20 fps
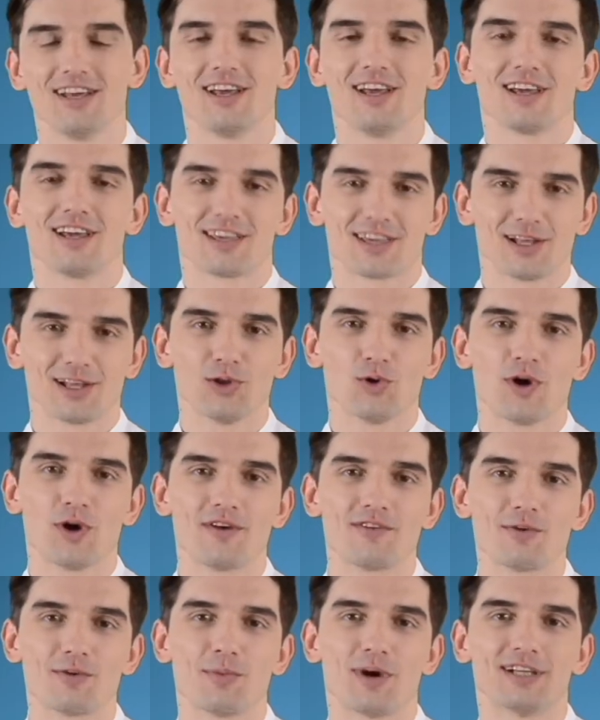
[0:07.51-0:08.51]
Hello
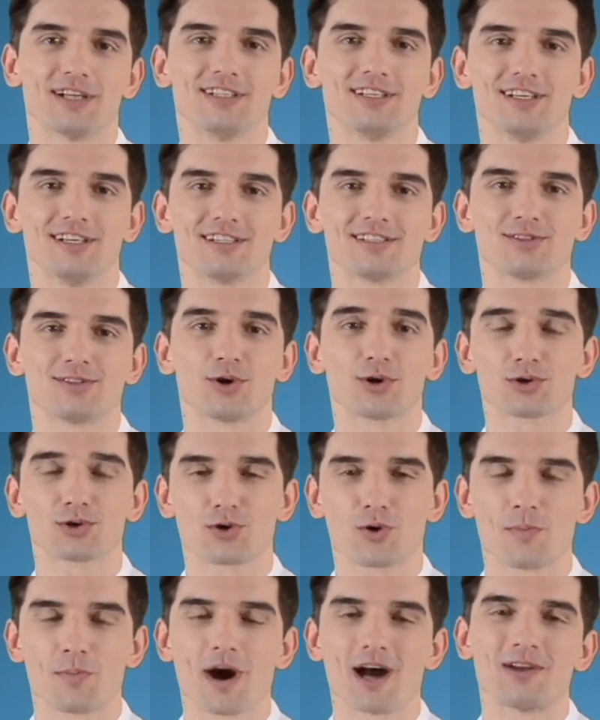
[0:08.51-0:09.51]
everybody, it's Dr.
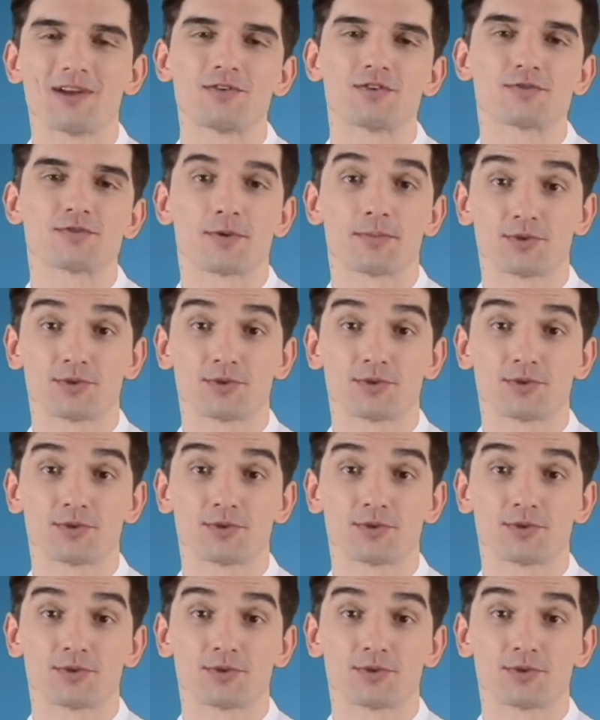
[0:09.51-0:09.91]
Omanovic from